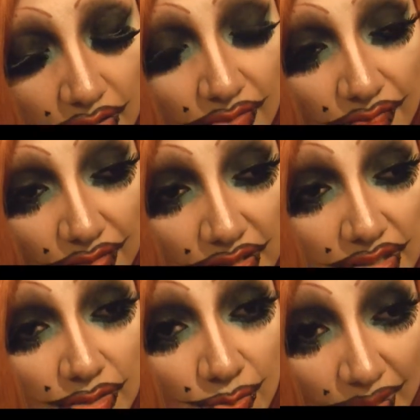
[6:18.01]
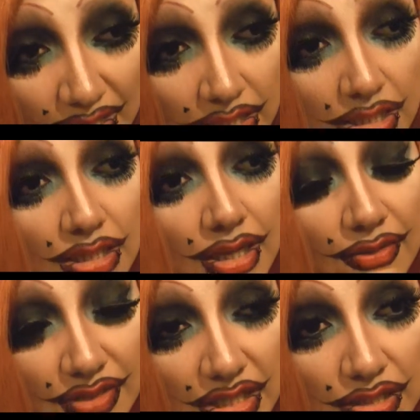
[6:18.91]
Physical men,
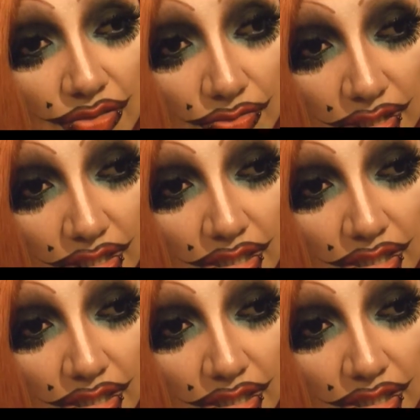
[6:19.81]
I've dated 3.